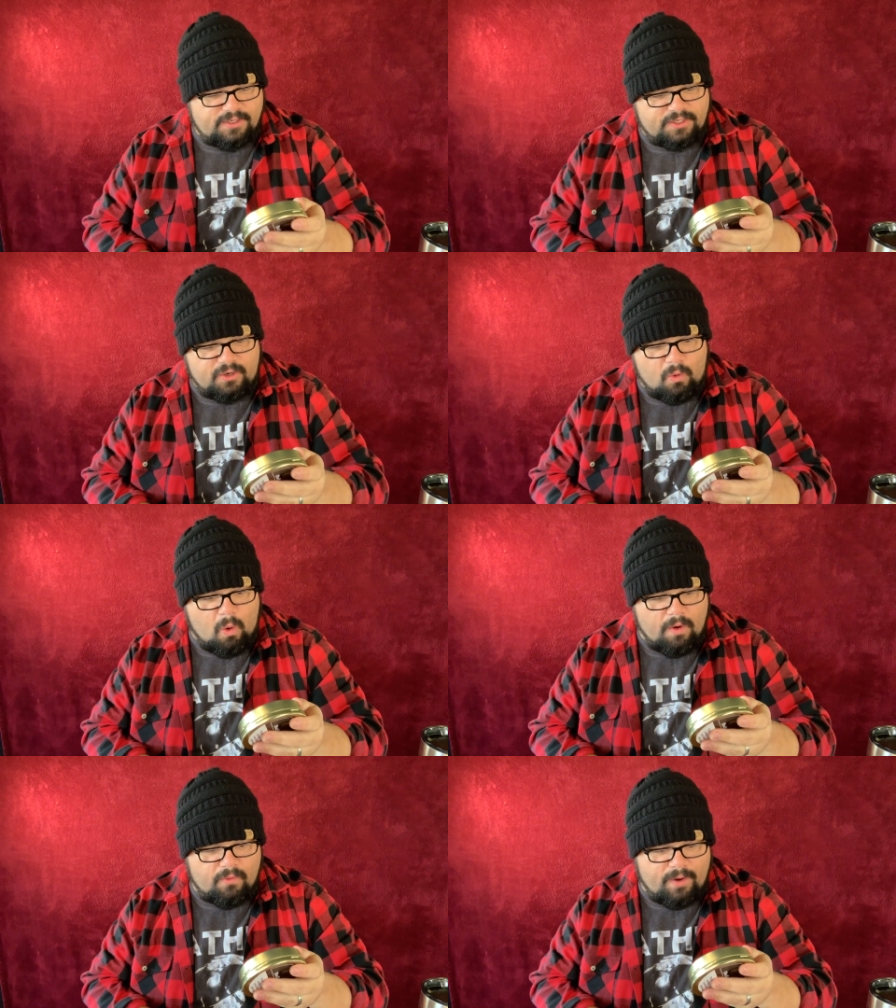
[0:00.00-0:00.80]
is an
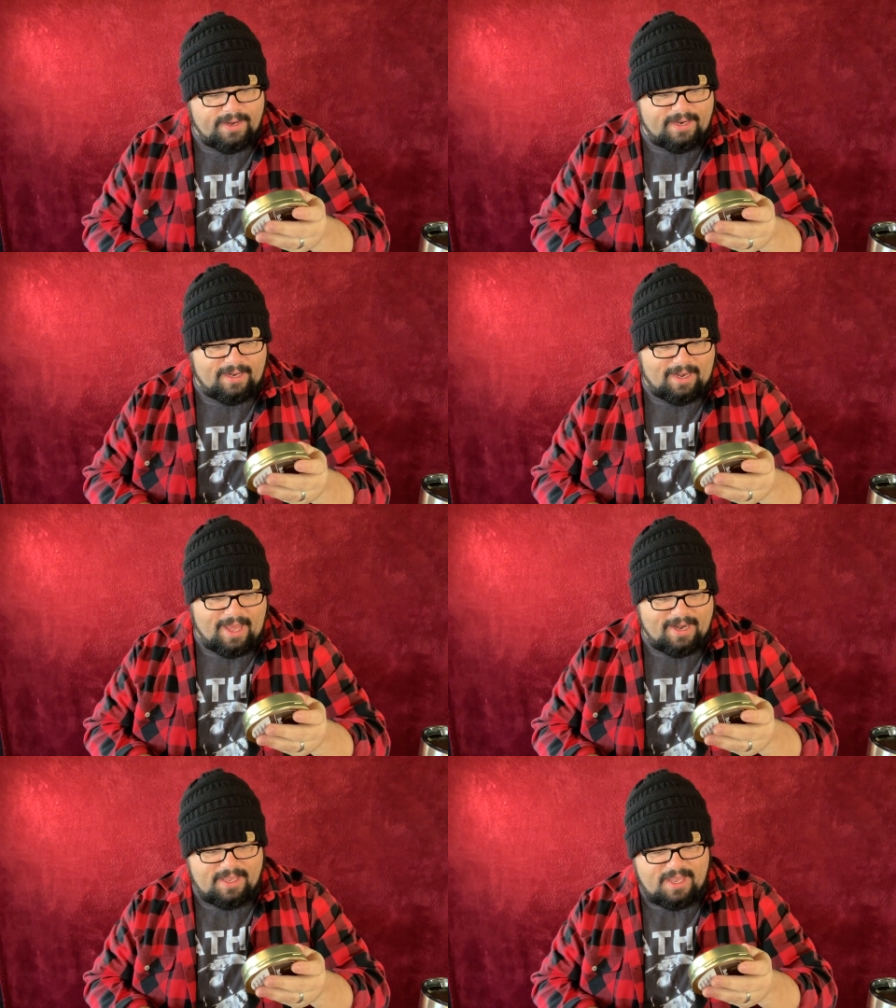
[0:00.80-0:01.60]
award-winning
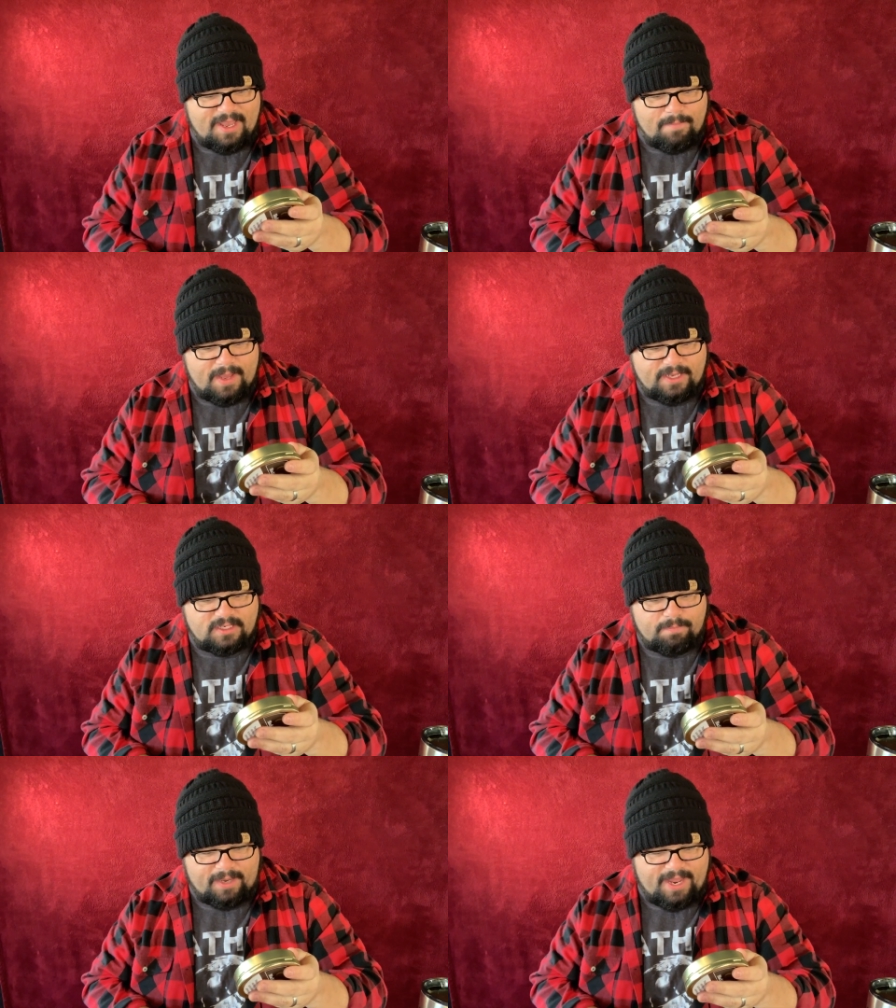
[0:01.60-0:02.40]

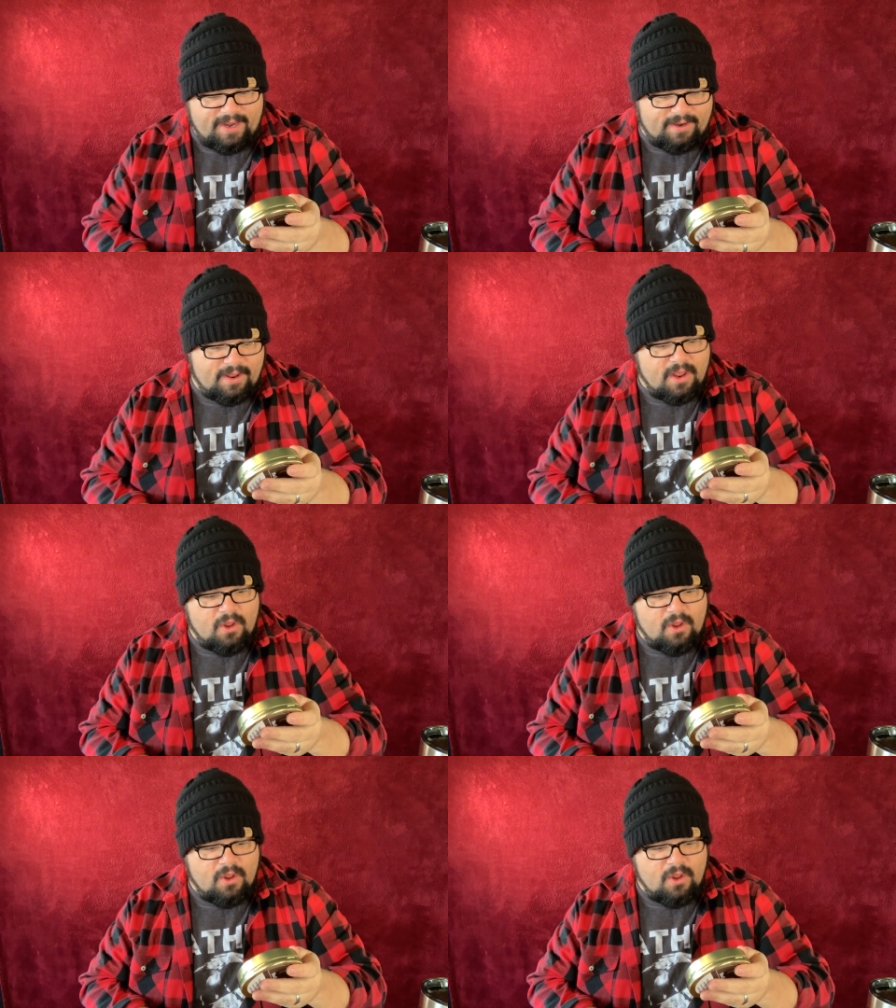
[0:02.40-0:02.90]
Latakia-based blend